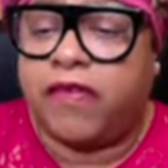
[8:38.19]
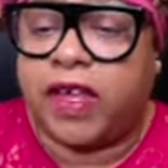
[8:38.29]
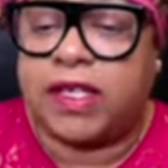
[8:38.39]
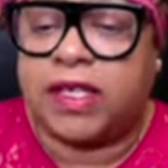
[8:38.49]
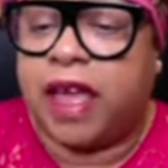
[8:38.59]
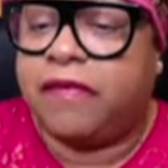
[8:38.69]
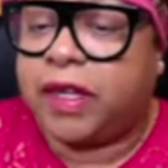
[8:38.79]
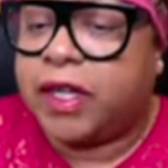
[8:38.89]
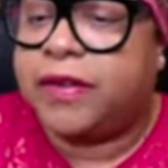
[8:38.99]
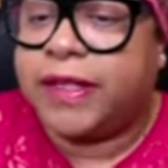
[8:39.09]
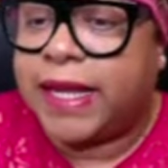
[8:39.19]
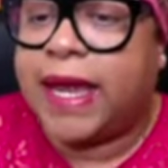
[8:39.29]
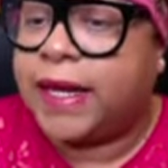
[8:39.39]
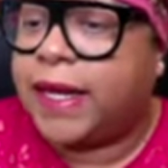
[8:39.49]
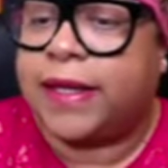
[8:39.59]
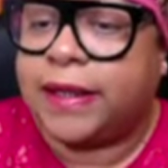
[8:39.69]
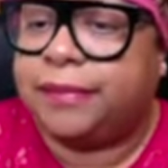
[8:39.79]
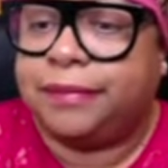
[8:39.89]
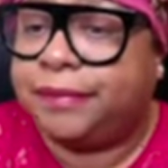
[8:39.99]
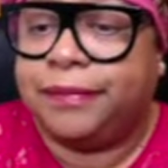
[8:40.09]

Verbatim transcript: of us have a little Satan in us.